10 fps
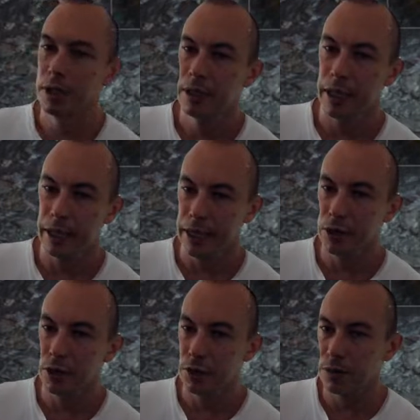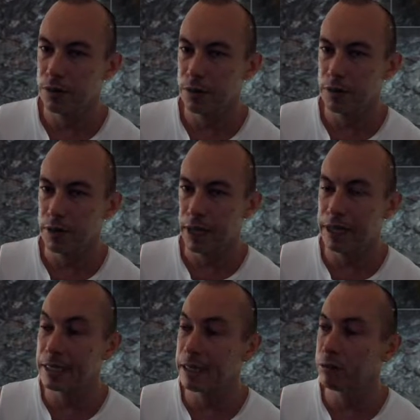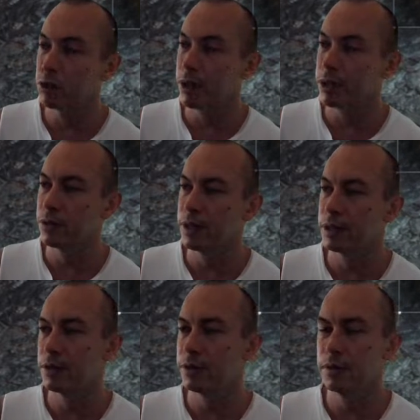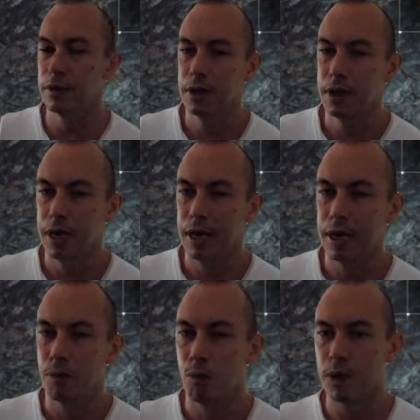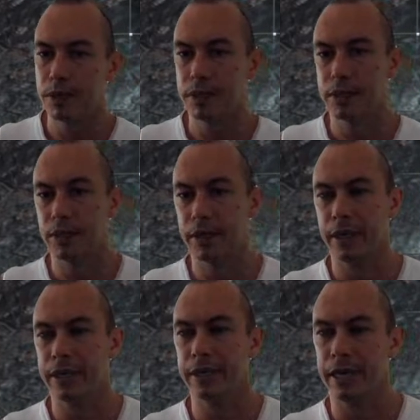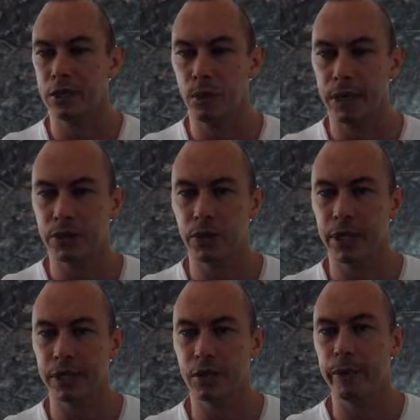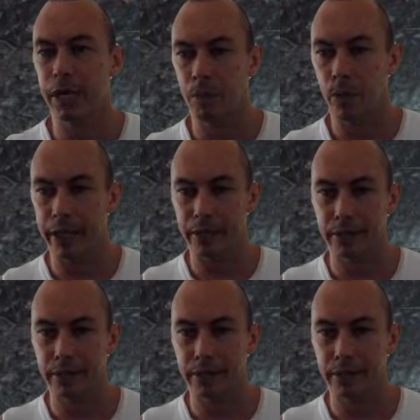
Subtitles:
that you need to do at this level 22 hits to, and then once he's taken 22 hits, he'll become weakened.